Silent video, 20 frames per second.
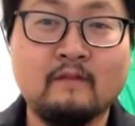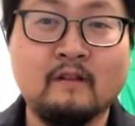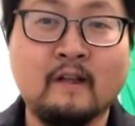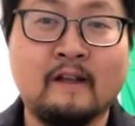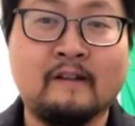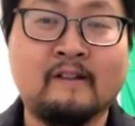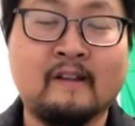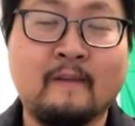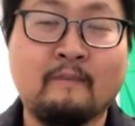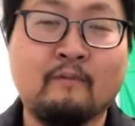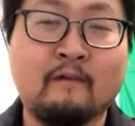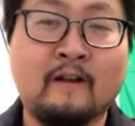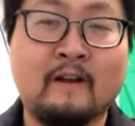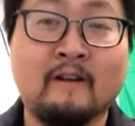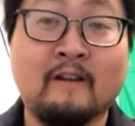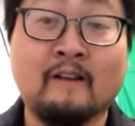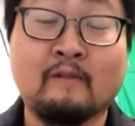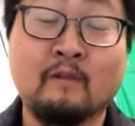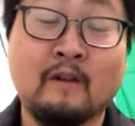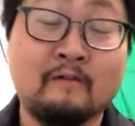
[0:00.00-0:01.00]
had separated.
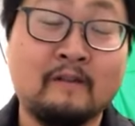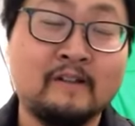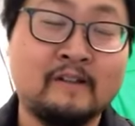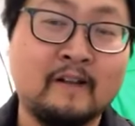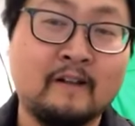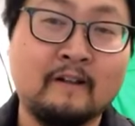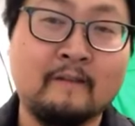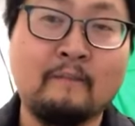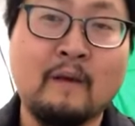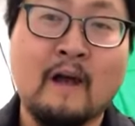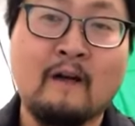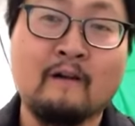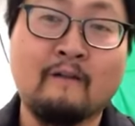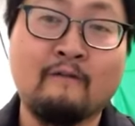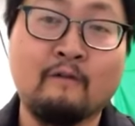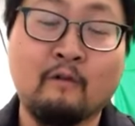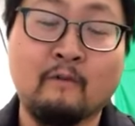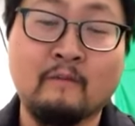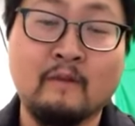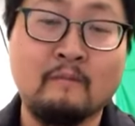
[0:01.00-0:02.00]
That's why we sell it in powder
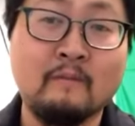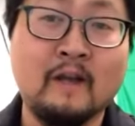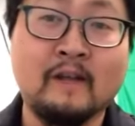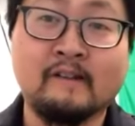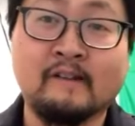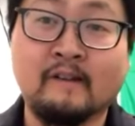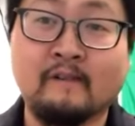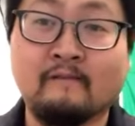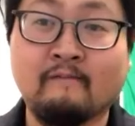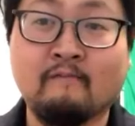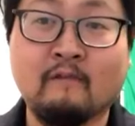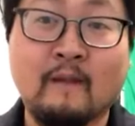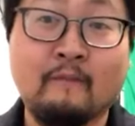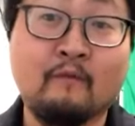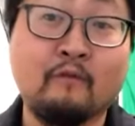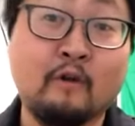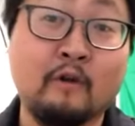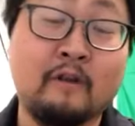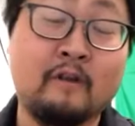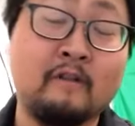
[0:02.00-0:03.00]
form. You mix it right
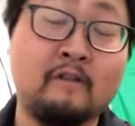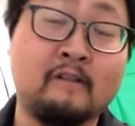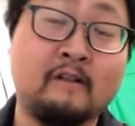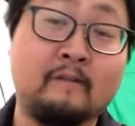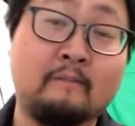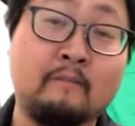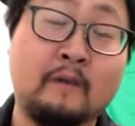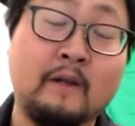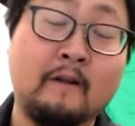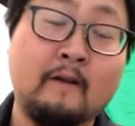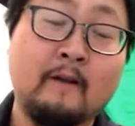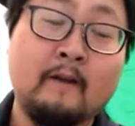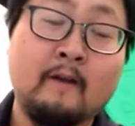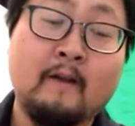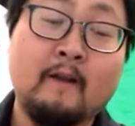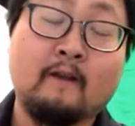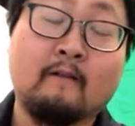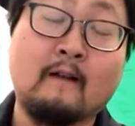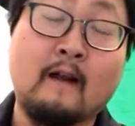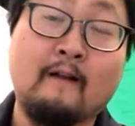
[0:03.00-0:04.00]
before you use it. But
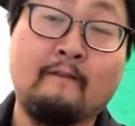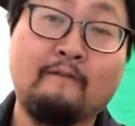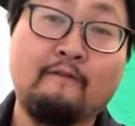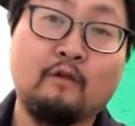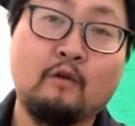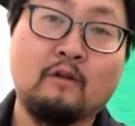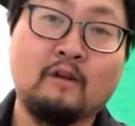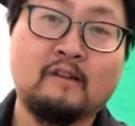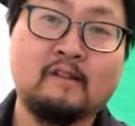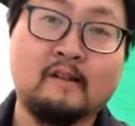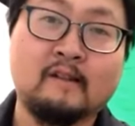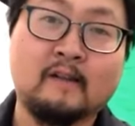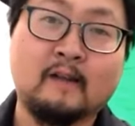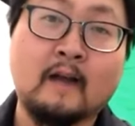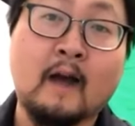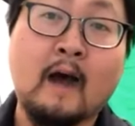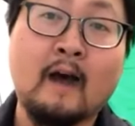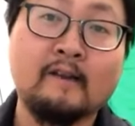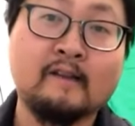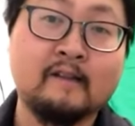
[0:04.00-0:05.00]
ground force is a
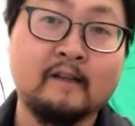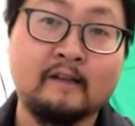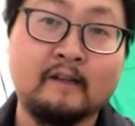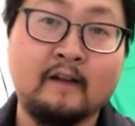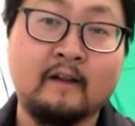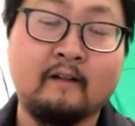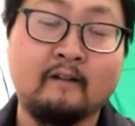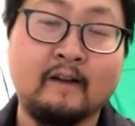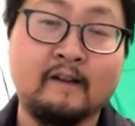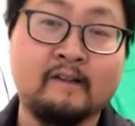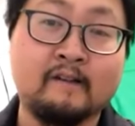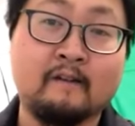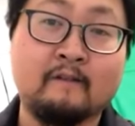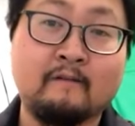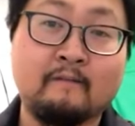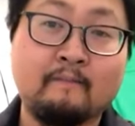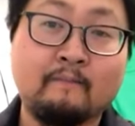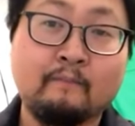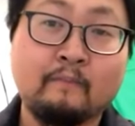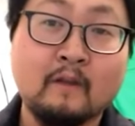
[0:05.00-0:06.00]
caustic degreaser.
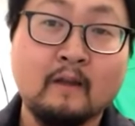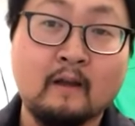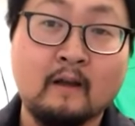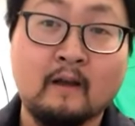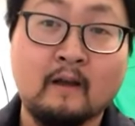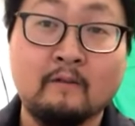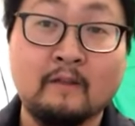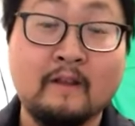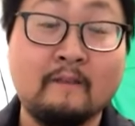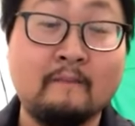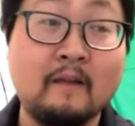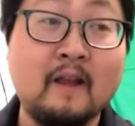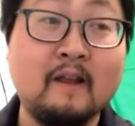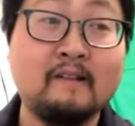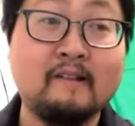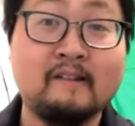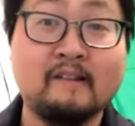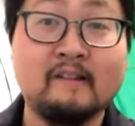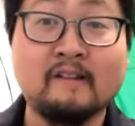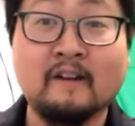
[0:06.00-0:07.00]
What that means
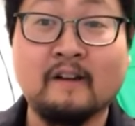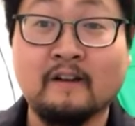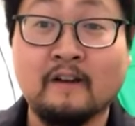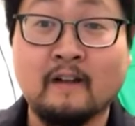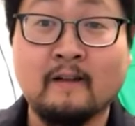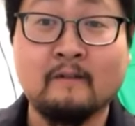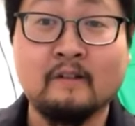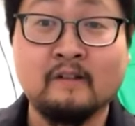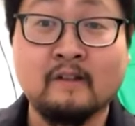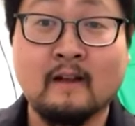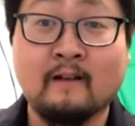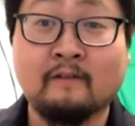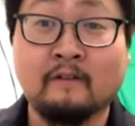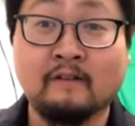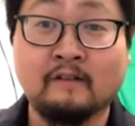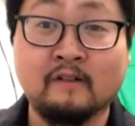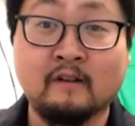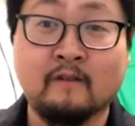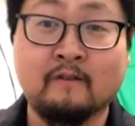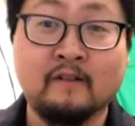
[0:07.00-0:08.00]
is it's going to damage softer
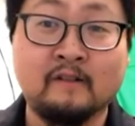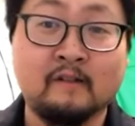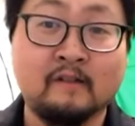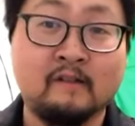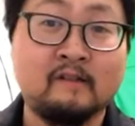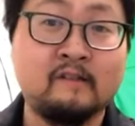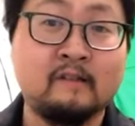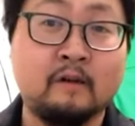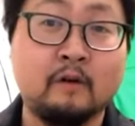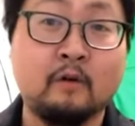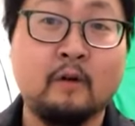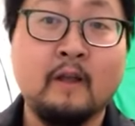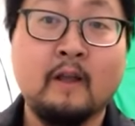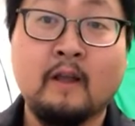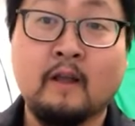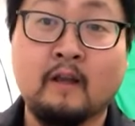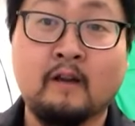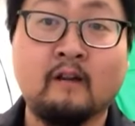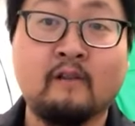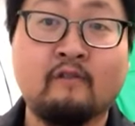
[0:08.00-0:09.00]
surfaces. So
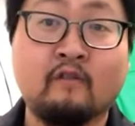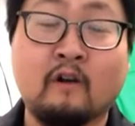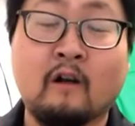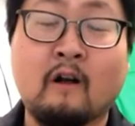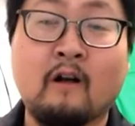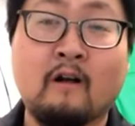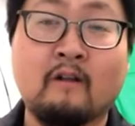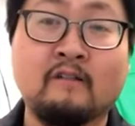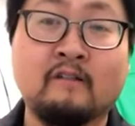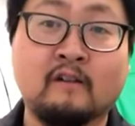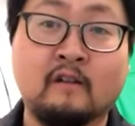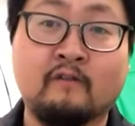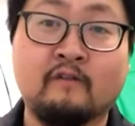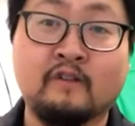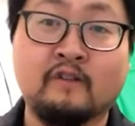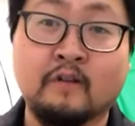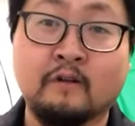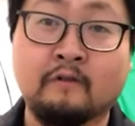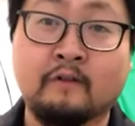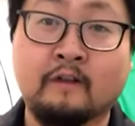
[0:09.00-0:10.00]
it is for hard
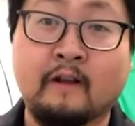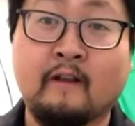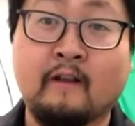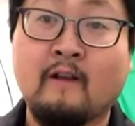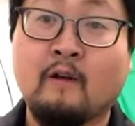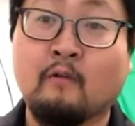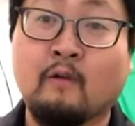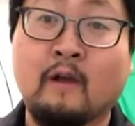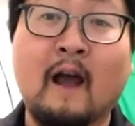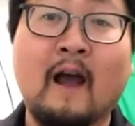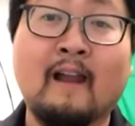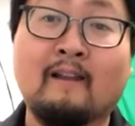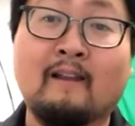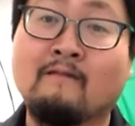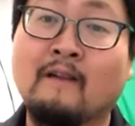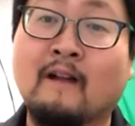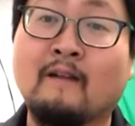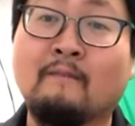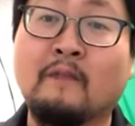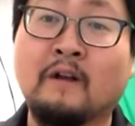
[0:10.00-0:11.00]
surface only. We highly
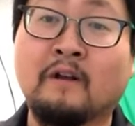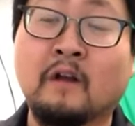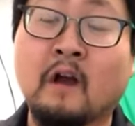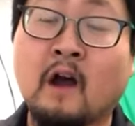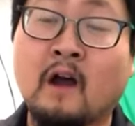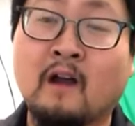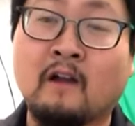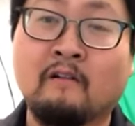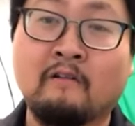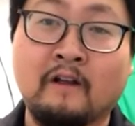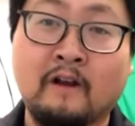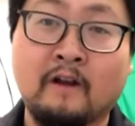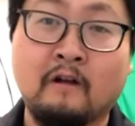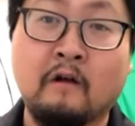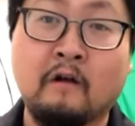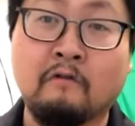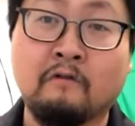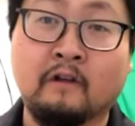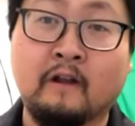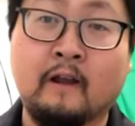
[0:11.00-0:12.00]
recommend concrete
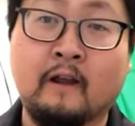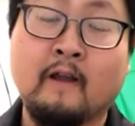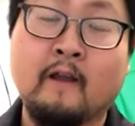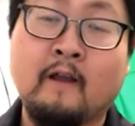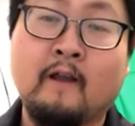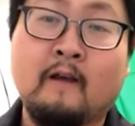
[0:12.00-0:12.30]
only,